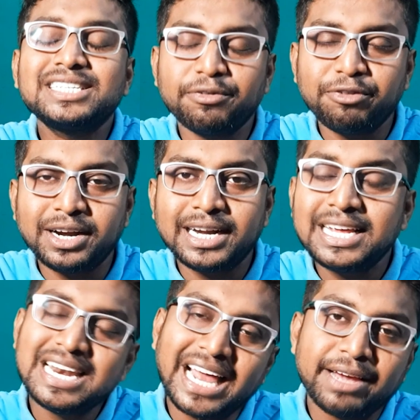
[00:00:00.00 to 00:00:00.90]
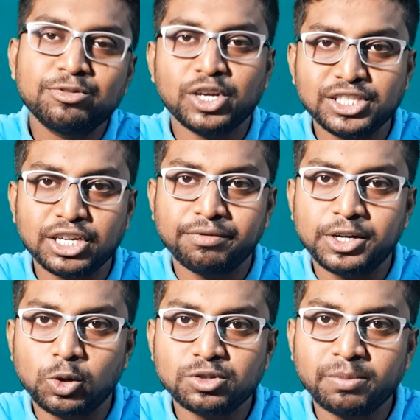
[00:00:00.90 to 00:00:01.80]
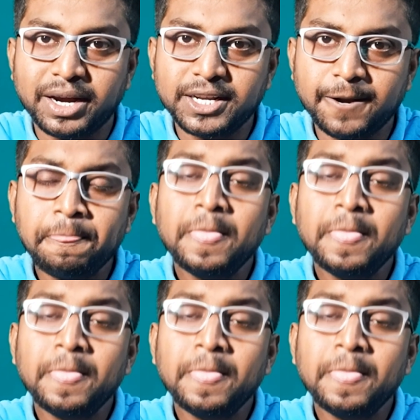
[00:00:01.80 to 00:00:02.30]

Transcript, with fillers: definitely life-changing videos, my dear.